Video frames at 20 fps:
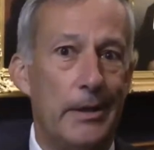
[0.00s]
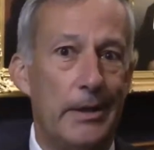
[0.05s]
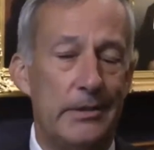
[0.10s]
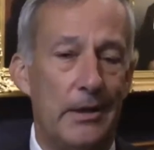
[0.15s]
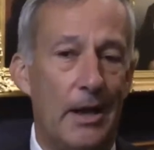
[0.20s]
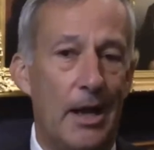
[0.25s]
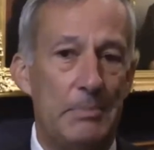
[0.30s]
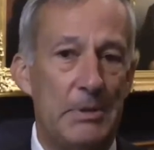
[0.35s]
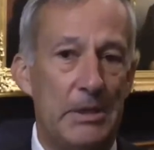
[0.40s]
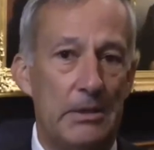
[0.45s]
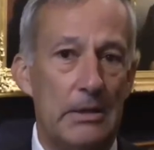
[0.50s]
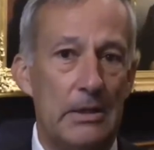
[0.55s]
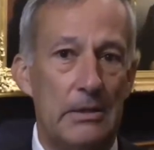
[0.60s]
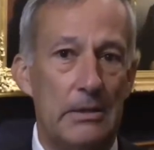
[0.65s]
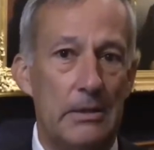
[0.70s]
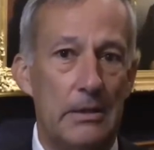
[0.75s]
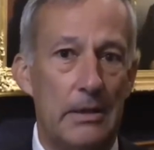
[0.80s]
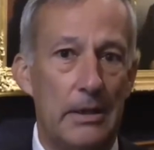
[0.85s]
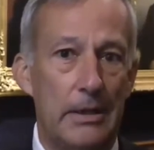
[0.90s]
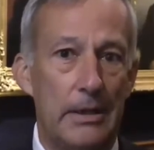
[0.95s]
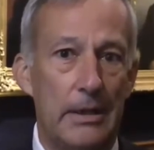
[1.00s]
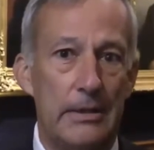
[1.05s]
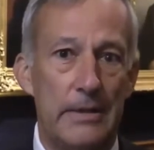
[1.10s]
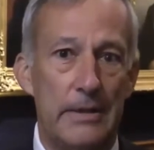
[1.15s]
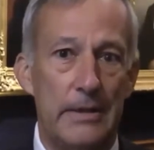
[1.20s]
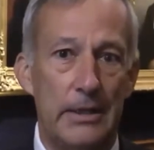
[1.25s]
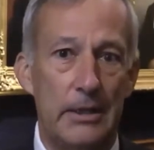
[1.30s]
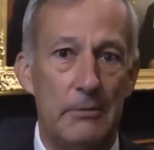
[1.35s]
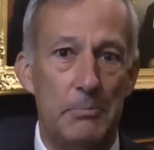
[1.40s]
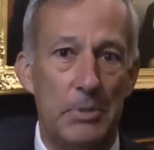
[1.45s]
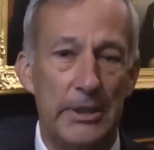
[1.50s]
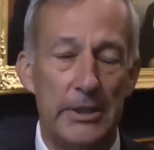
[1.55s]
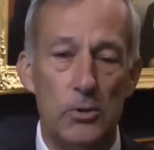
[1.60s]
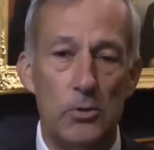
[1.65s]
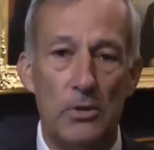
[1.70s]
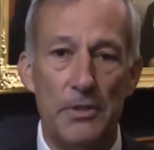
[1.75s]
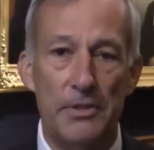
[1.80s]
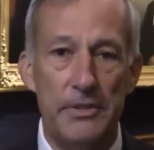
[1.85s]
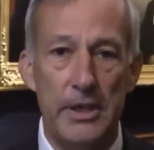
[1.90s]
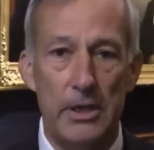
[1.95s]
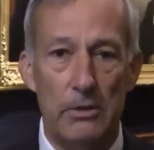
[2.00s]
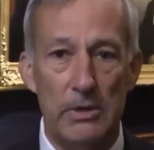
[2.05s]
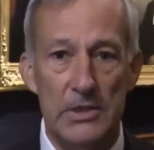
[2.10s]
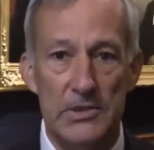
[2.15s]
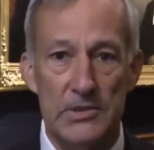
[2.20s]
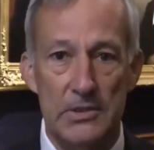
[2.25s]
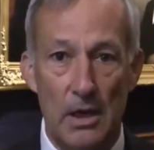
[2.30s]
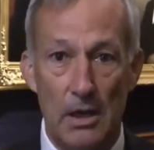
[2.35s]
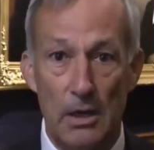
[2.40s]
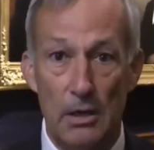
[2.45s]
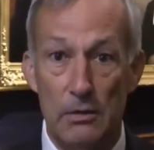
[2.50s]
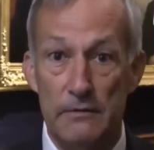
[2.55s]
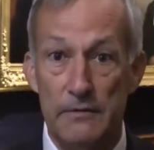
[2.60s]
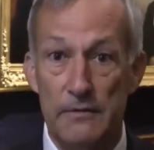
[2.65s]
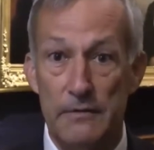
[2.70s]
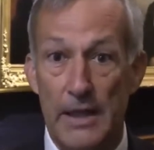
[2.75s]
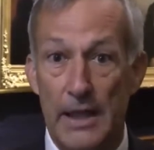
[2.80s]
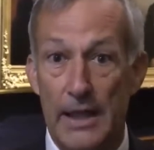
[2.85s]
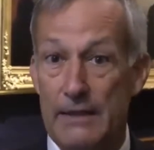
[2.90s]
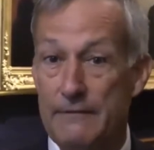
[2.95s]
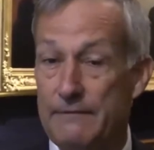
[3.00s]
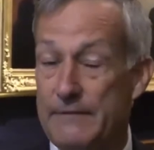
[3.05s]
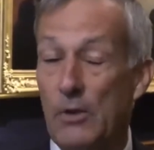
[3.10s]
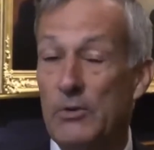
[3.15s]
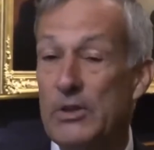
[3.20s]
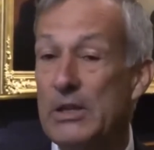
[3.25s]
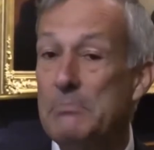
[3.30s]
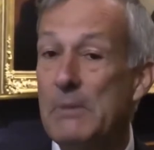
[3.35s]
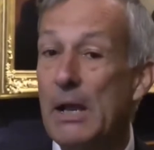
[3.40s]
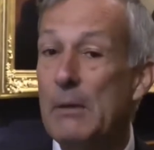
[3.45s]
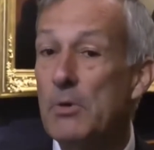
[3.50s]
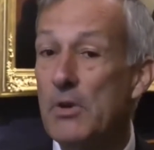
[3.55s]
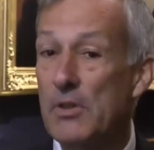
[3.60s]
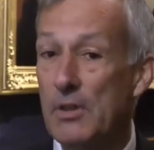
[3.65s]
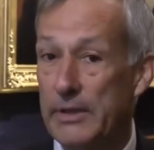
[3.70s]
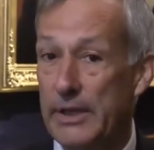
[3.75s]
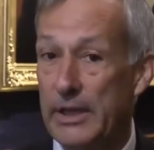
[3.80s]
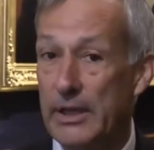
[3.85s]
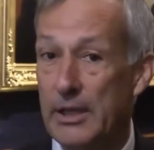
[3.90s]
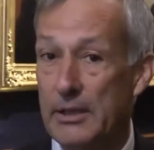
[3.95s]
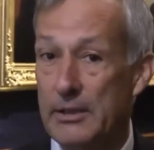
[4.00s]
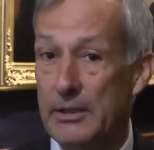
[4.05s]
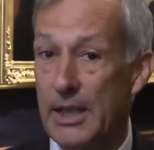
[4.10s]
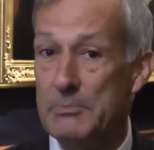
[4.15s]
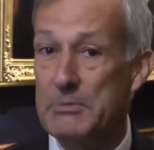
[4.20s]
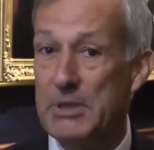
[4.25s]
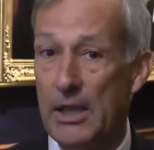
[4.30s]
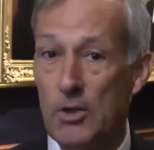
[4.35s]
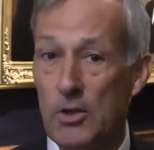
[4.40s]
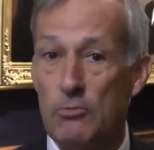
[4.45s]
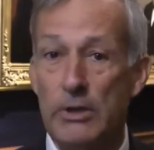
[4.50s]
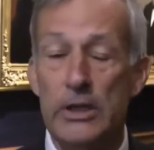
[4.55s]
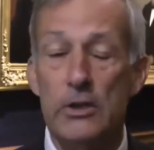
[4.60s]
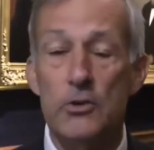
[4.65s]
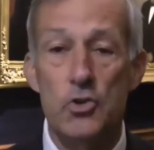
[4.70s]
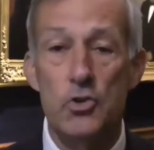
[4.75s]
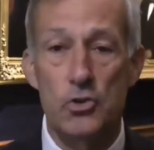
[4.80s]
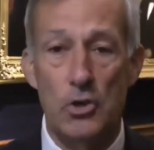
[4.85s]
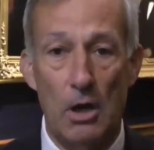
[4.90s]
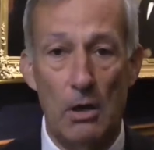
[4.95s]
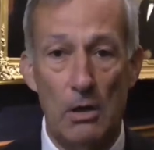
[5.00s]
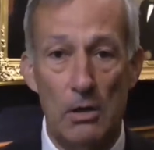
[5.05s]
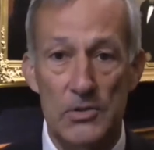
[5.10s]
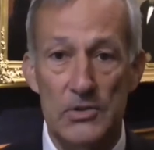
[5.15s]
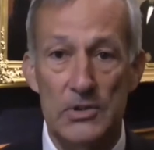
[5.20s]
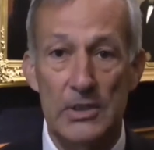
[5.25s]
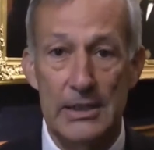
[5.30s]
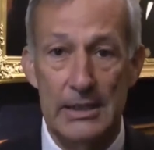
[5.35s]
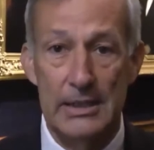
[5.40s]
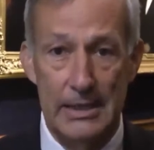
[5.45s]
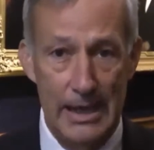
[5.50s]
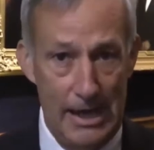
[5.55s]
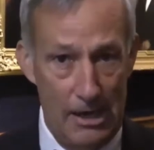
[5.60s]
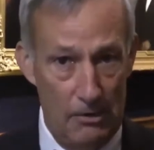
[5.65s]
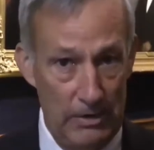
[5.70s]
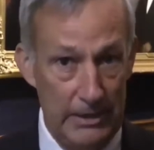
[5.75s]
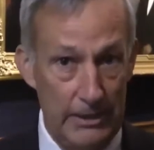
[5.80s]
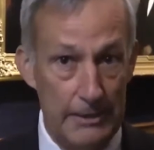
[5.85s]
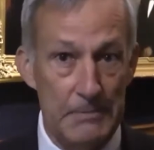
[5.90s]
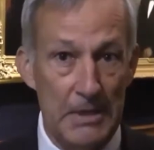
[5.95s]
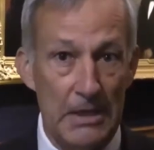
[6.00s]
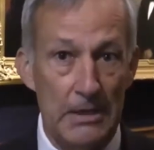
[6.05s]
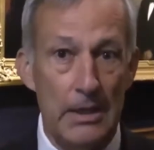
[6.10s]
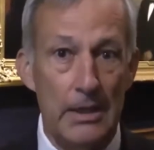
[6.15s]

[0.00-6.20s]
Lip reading: adopted the political theories of a founding member of the League named Henry Charles Carey.